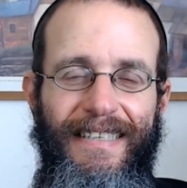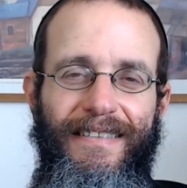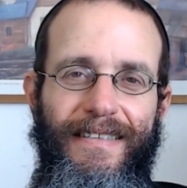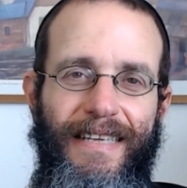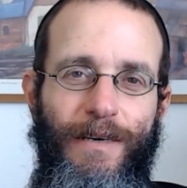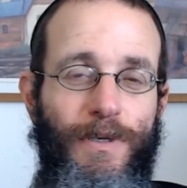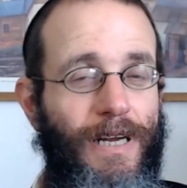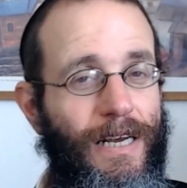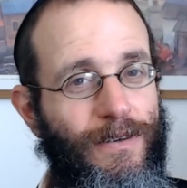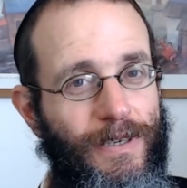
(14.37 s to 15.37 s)
Today we're
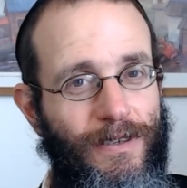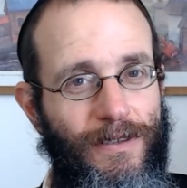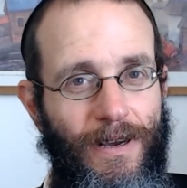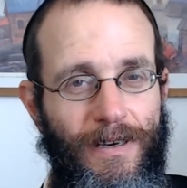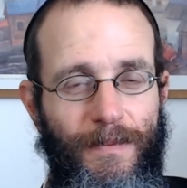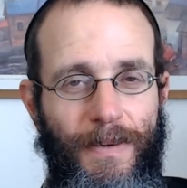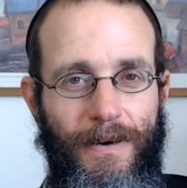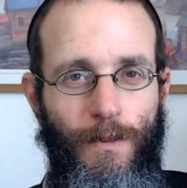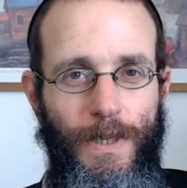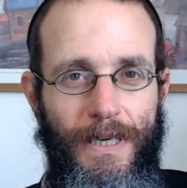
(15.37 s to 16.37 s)
not going to talk about
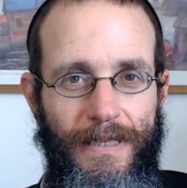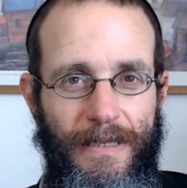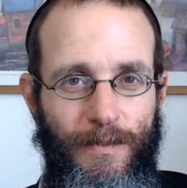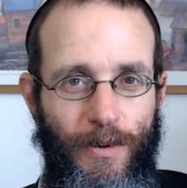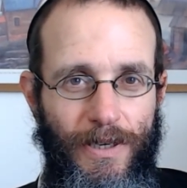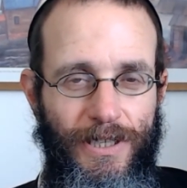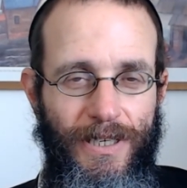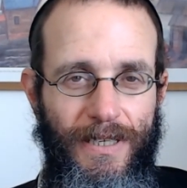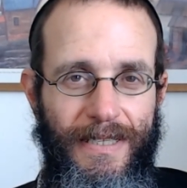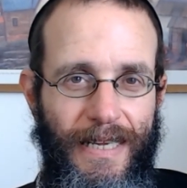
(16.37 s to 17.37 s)
our weekly
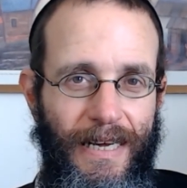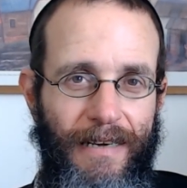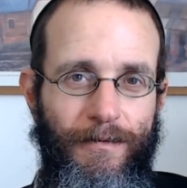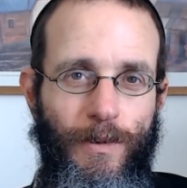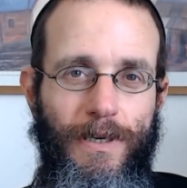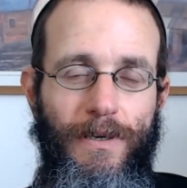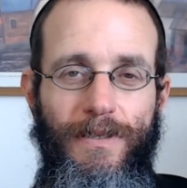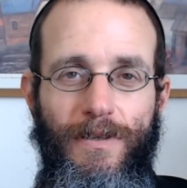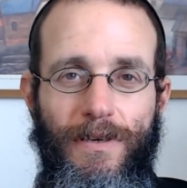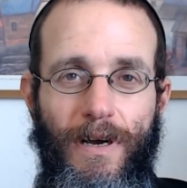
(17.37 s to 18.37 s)
portion, Tzav. We're going
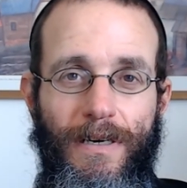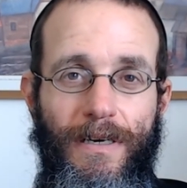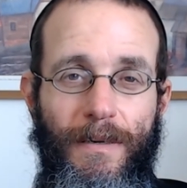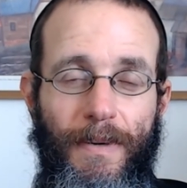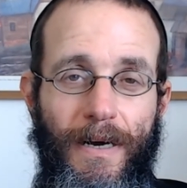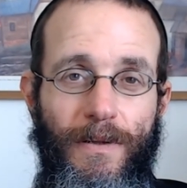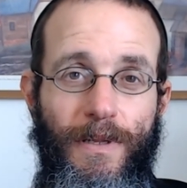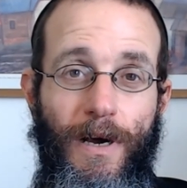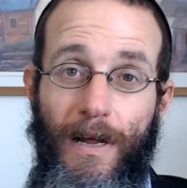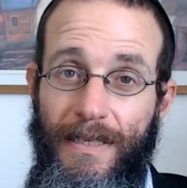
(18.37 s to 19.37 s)
to talk about
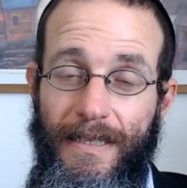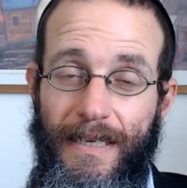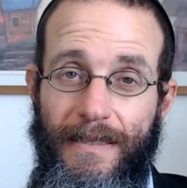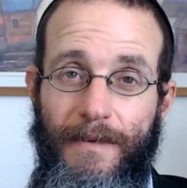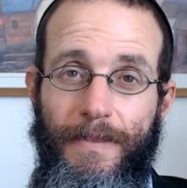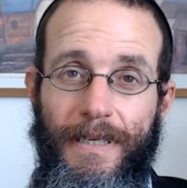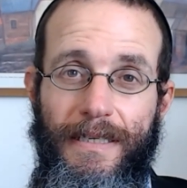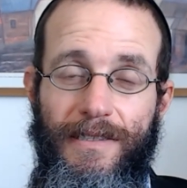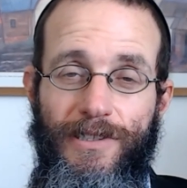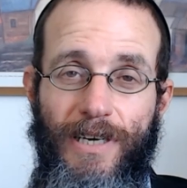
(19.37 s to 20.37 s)
the holiday that
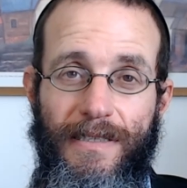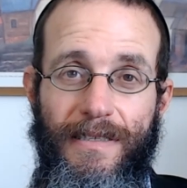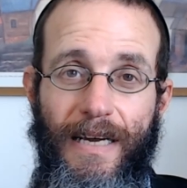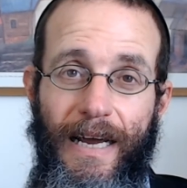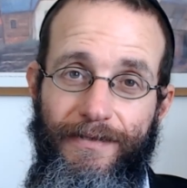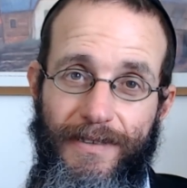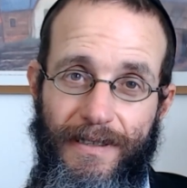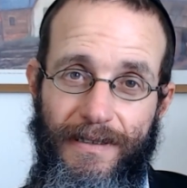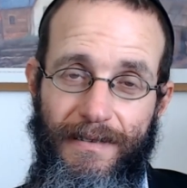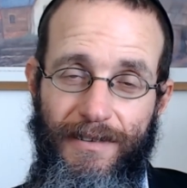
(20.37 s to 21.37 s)
begins just
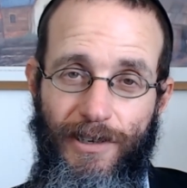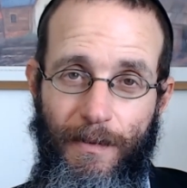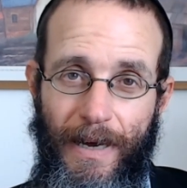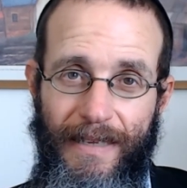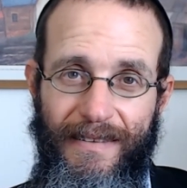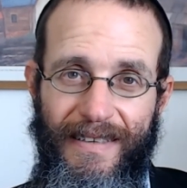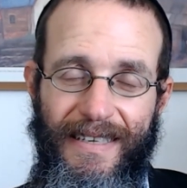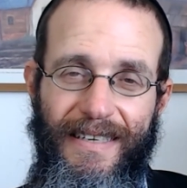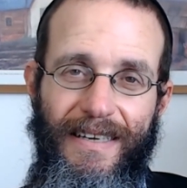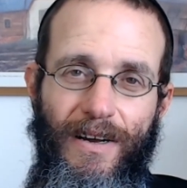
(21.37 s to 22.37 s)
after Shabbat.
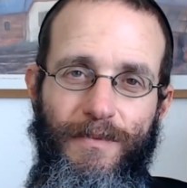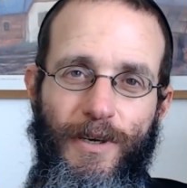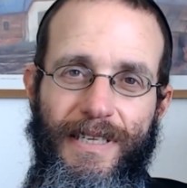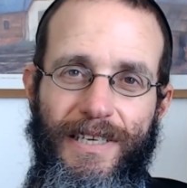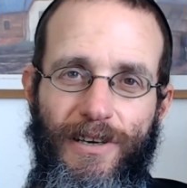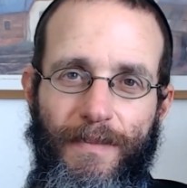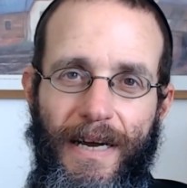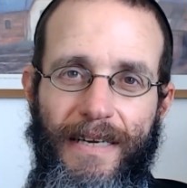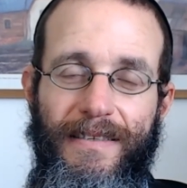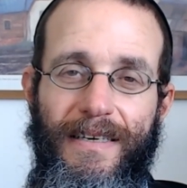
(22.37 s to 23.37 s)
On Motzei
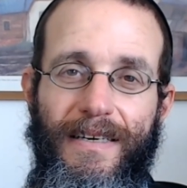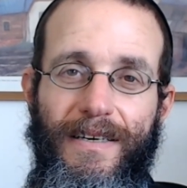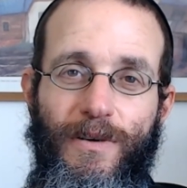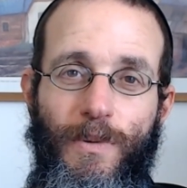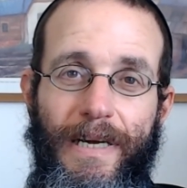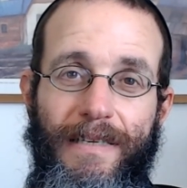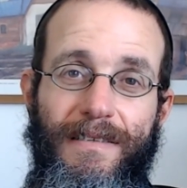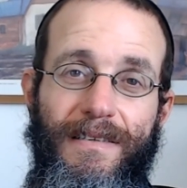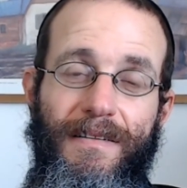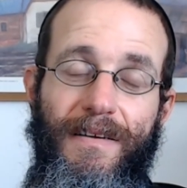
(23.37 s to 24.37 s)
Shabbat, we
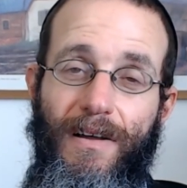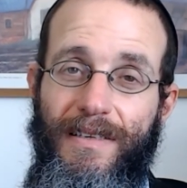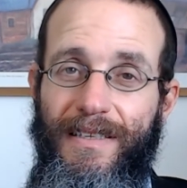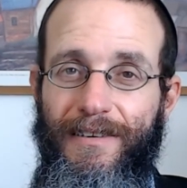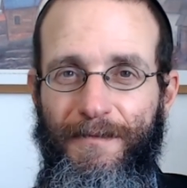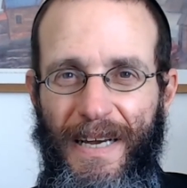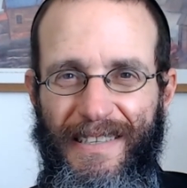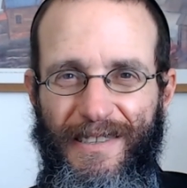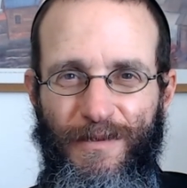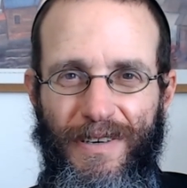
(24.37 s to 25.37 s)
enter the holiday of
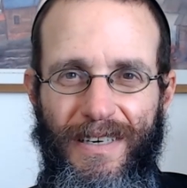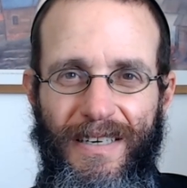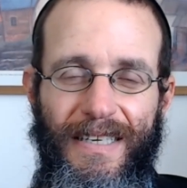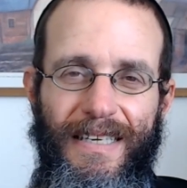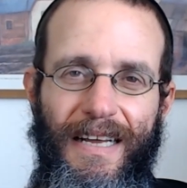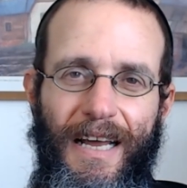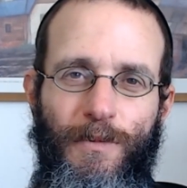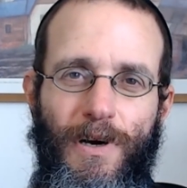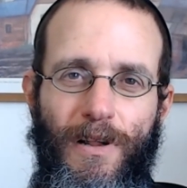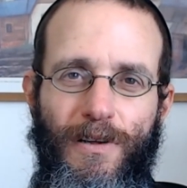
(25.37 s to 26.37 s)
Passover, and
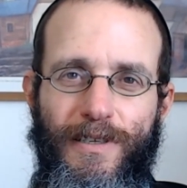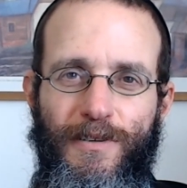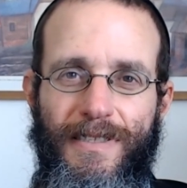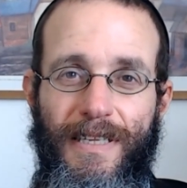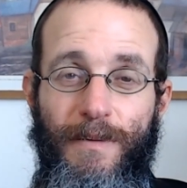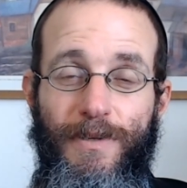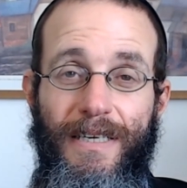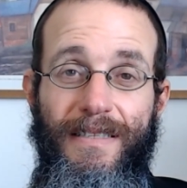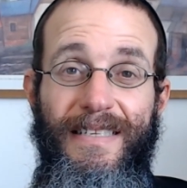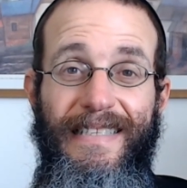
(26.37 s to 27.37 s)
we're all going to
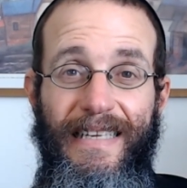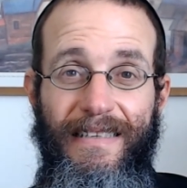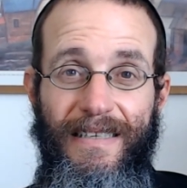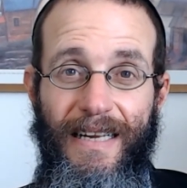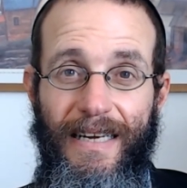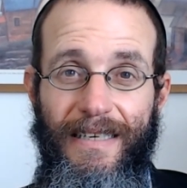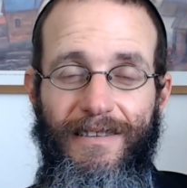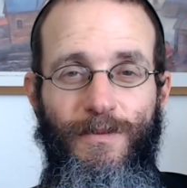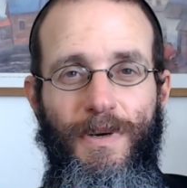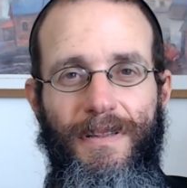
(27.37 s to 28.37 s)
celebrate the Seder
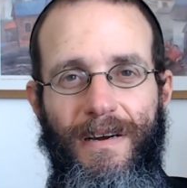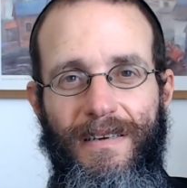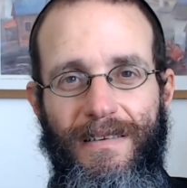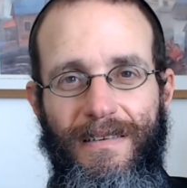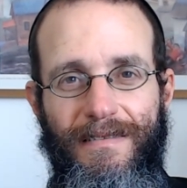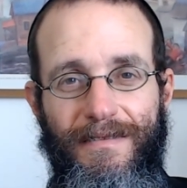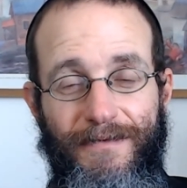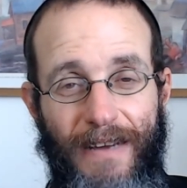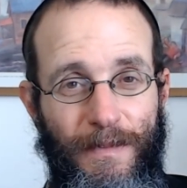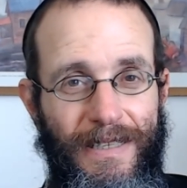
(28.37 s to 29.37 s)
night with our
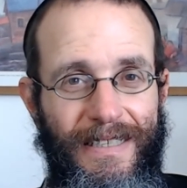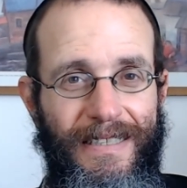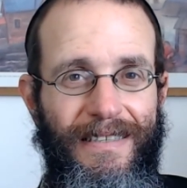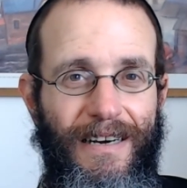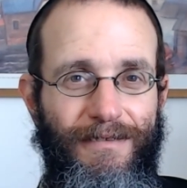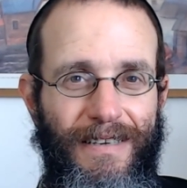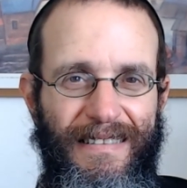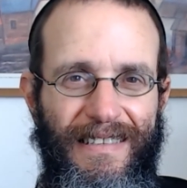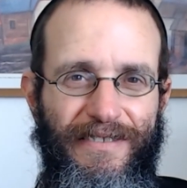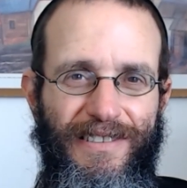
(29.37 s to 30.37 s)
family, our
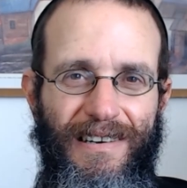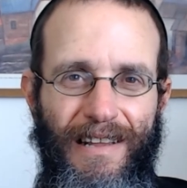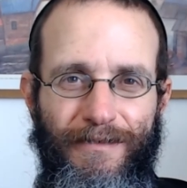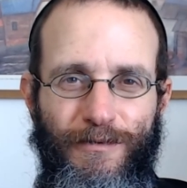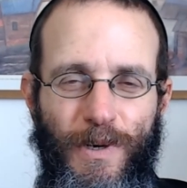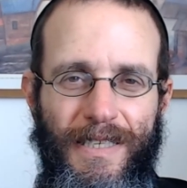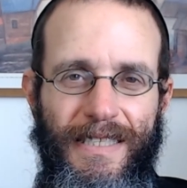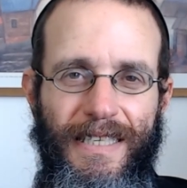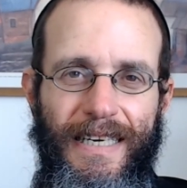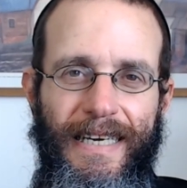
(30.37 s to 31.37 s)
relatives, our loved
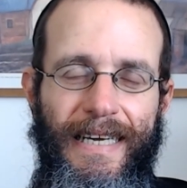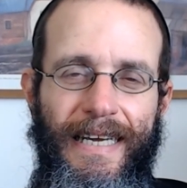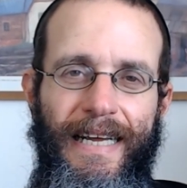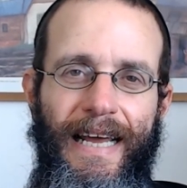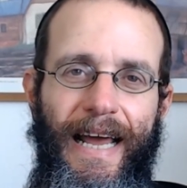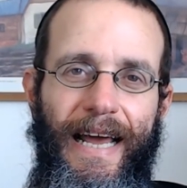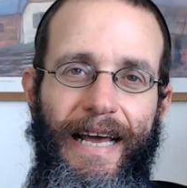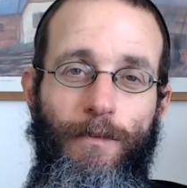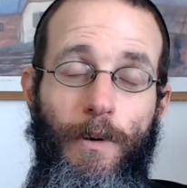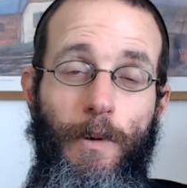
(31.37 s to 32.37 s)
ones.
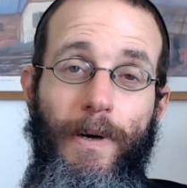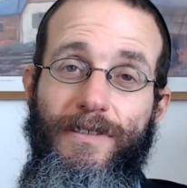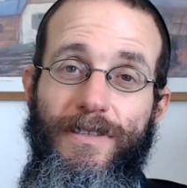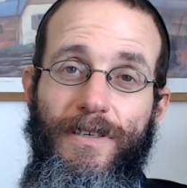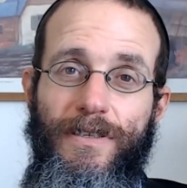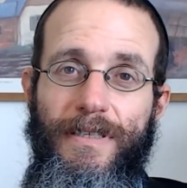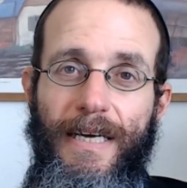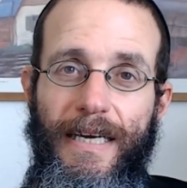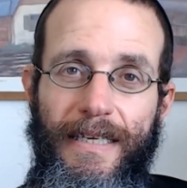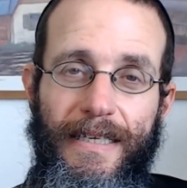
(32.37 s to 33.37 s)
And what we want to do
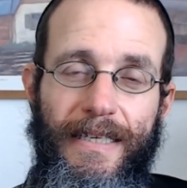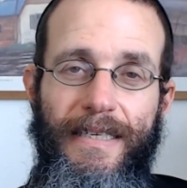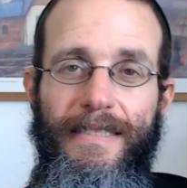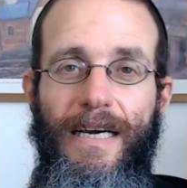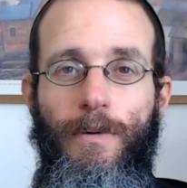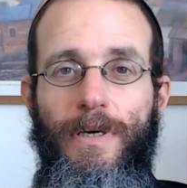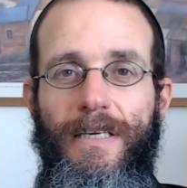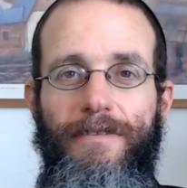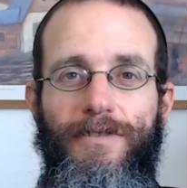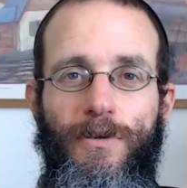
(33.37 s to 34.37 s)
today is I want to
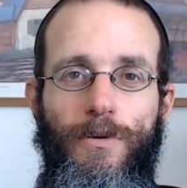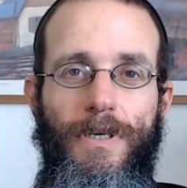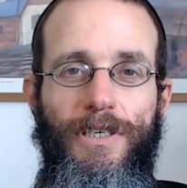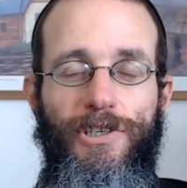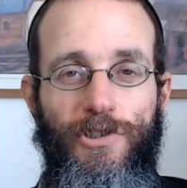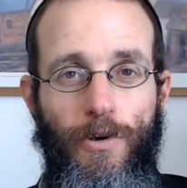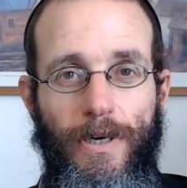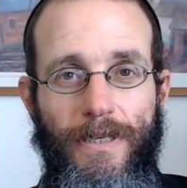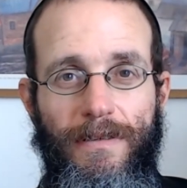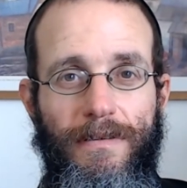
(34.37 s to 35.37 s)
give you a
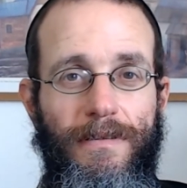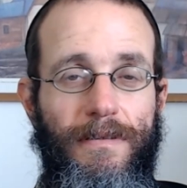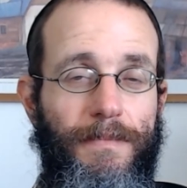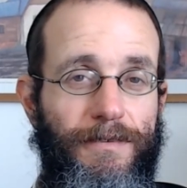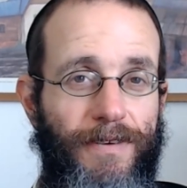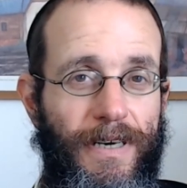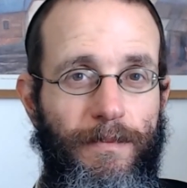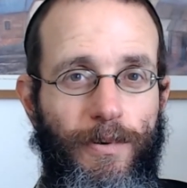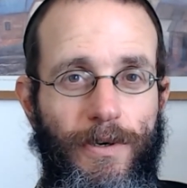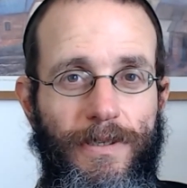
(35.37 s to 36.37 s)
short but very
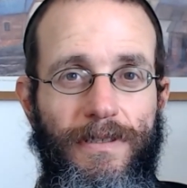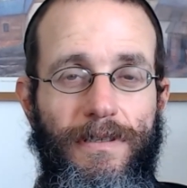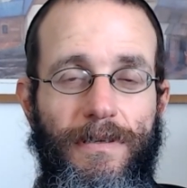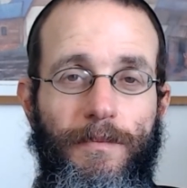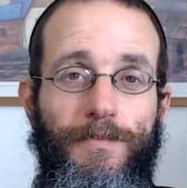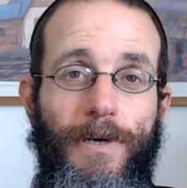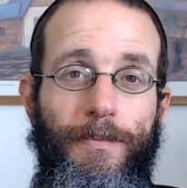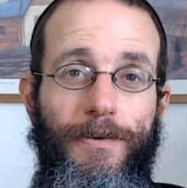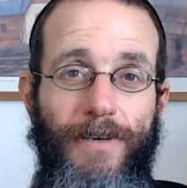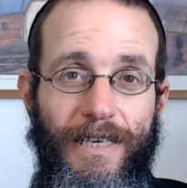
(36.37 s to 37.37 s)
important
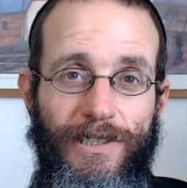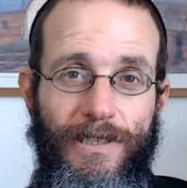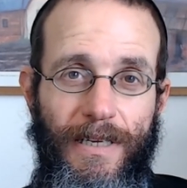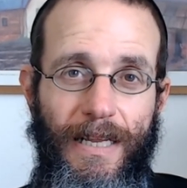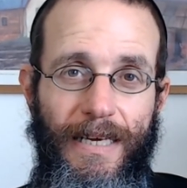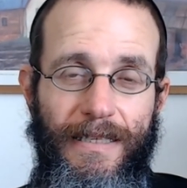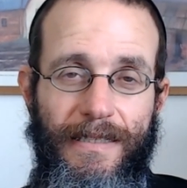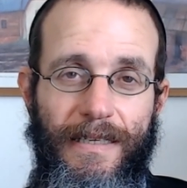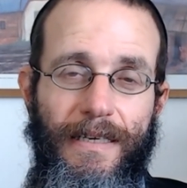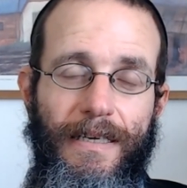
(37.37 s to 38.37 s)
preparation class